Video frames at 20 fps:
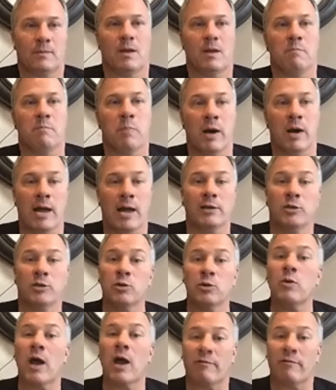But I
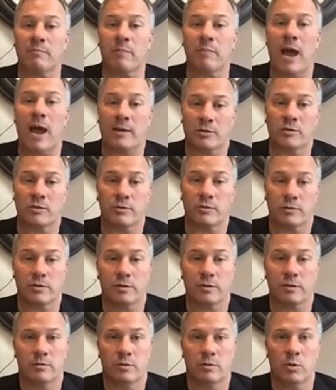do have pastors
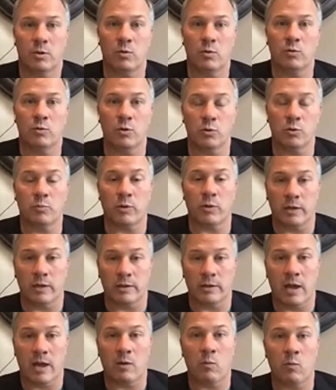who do
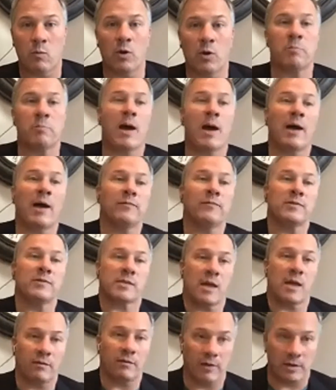bring that. What about the
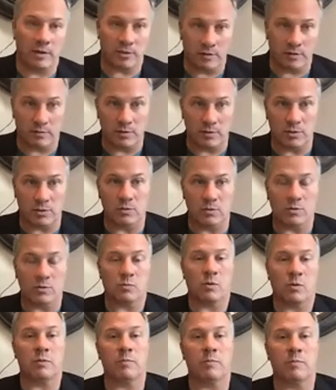salvation of the
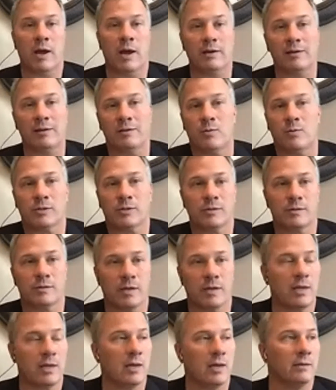Jews? What about, and of course,
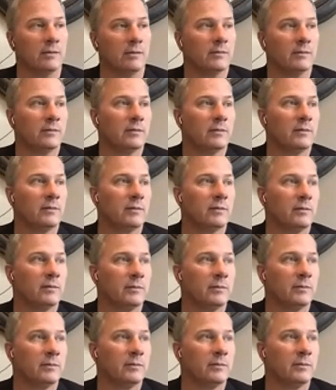again,
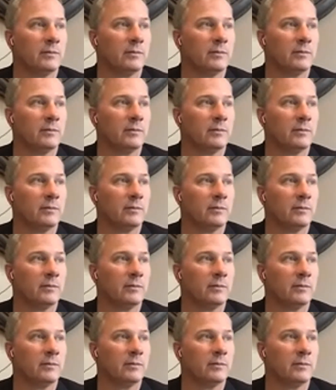
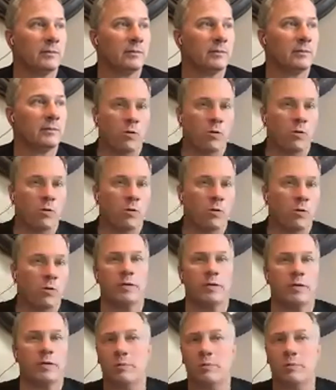historically,
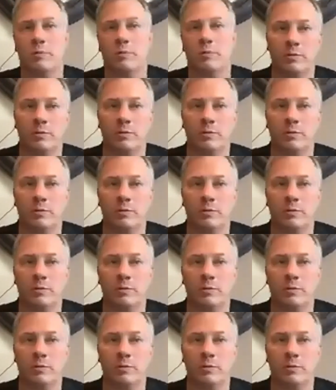biblically,